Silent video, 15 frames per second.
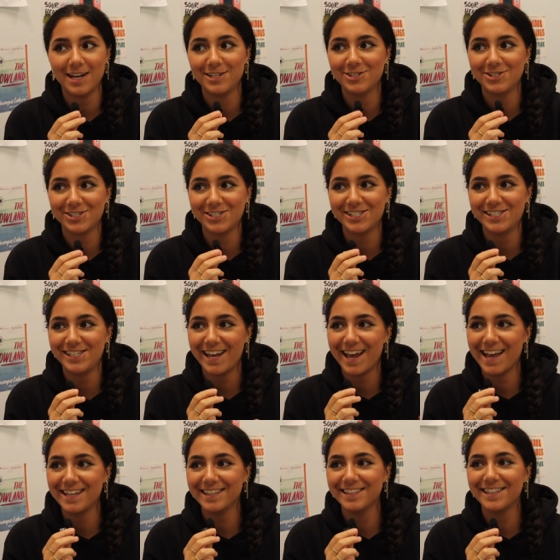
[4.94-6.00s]
I
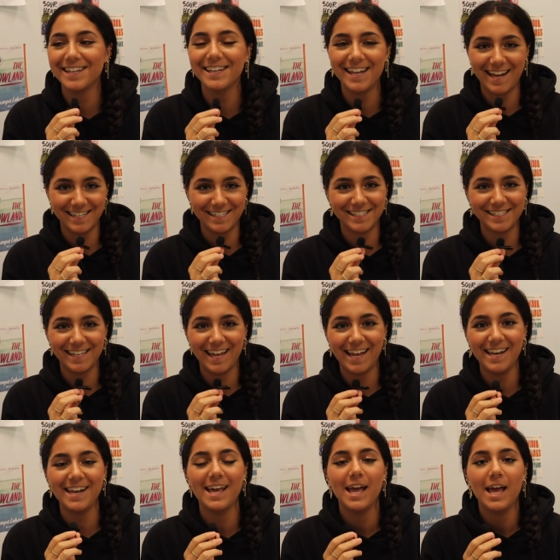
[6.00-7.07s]
understand the
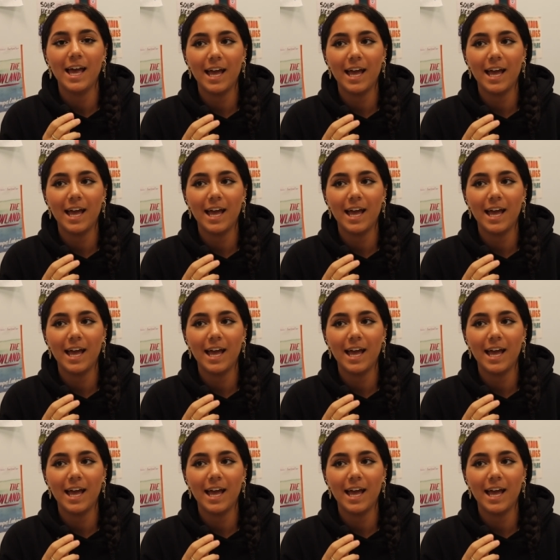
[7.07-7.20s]
lesson